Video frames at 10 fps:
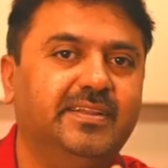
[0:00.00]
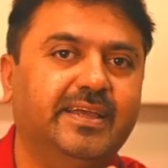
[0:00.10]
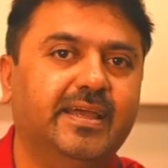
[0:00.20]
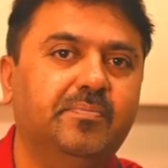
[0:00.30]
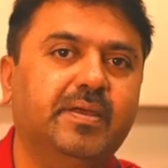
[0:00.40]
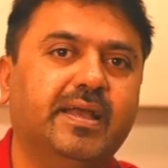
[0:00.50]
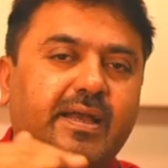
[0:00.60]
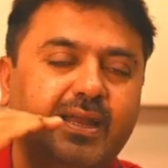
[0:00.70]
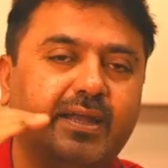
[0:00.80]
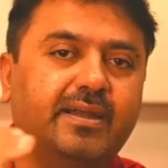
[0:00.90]
they can be
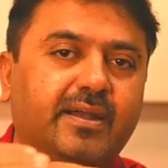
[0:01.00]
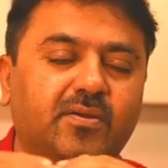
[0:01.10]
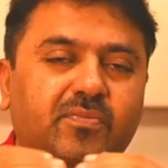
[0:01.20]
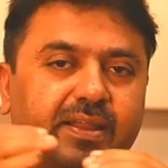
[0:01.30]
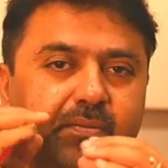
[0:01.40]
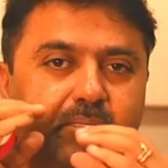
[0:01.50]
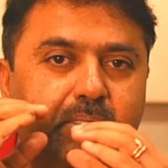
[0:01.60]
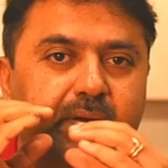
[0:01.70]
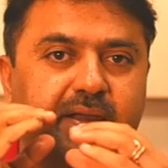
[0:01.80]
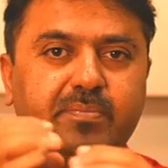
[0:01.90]
created at a very
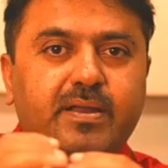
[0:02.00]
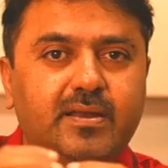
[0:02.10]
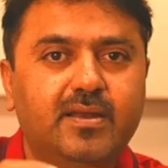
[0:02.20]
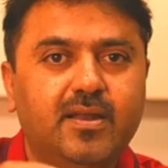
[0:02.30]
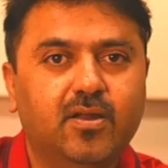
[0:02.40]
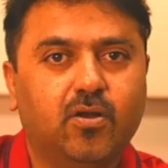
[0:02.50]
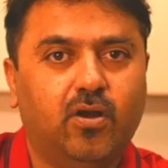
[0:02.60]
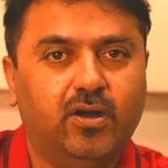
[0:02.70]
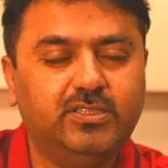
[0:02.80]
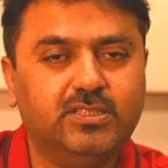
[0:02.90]
minimal
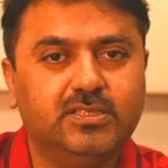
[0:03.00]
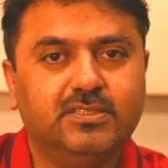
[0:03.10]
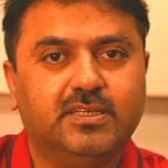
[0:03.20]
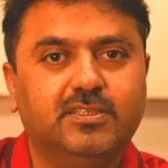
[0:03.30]
cost,